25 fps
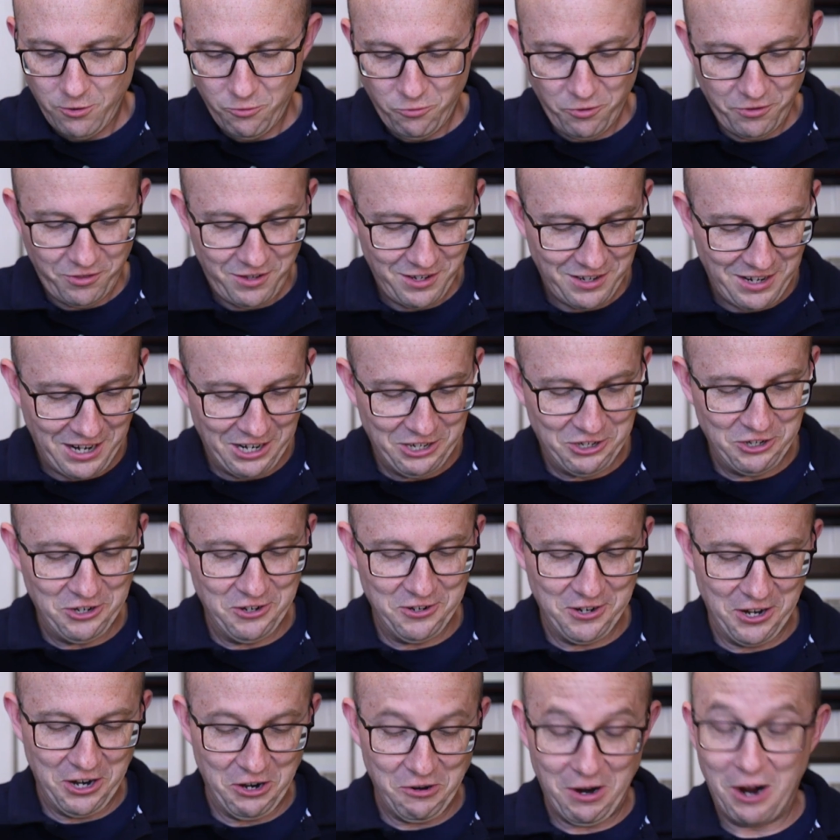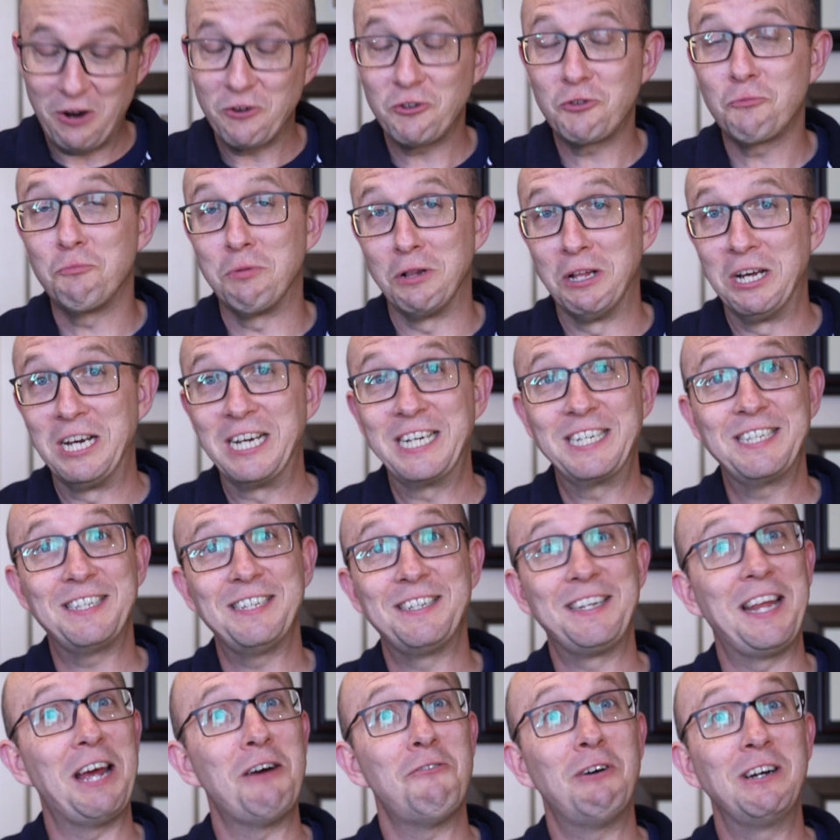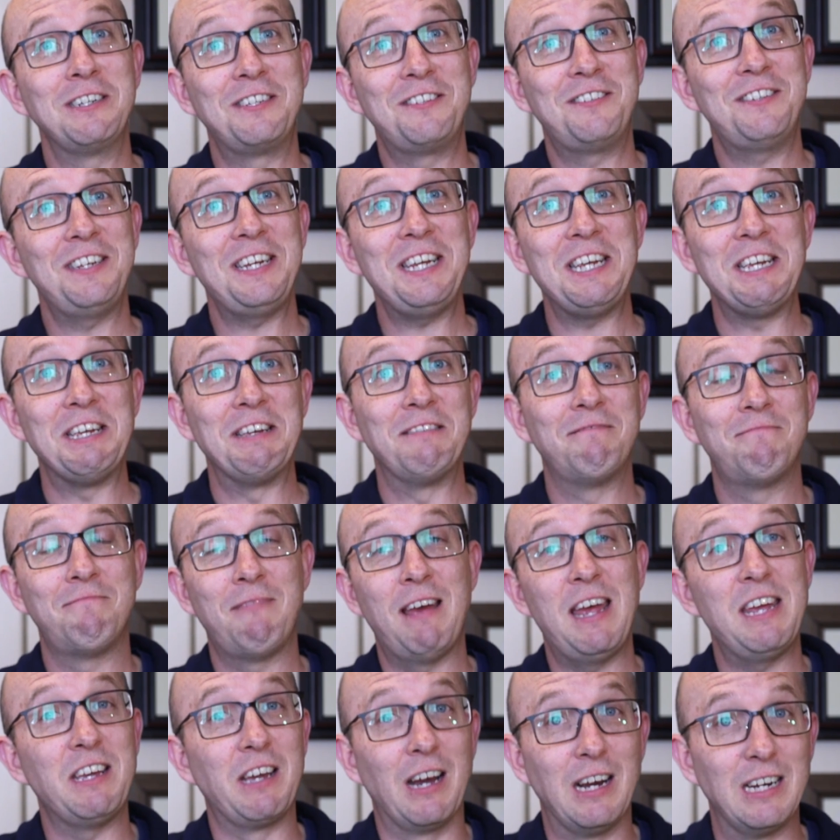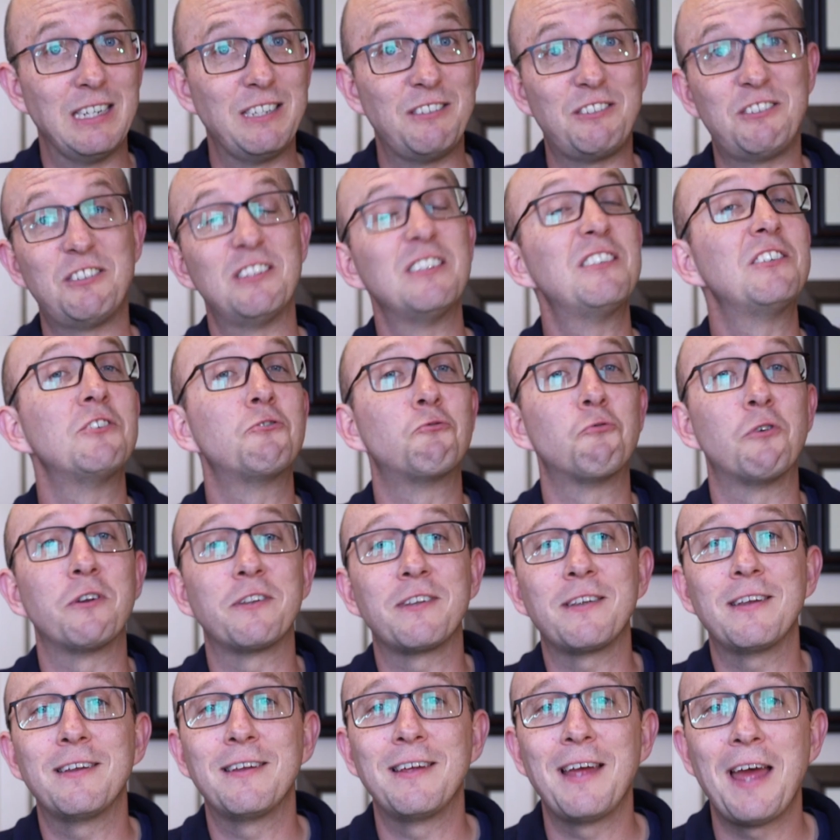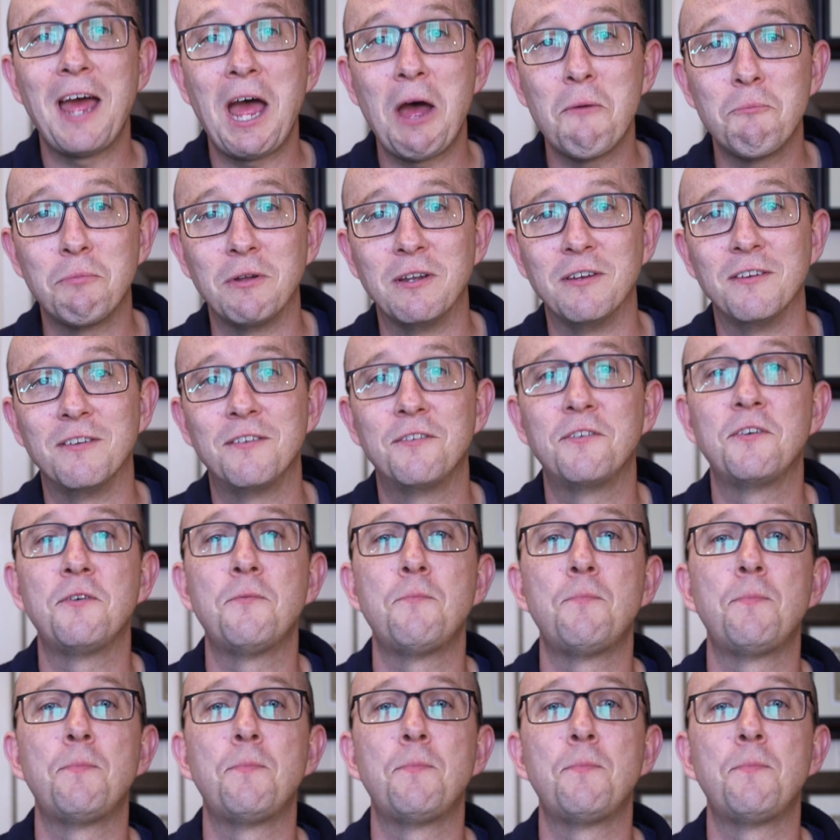One thing I do know, I was blind and now I see. Hey guys, this is what happened."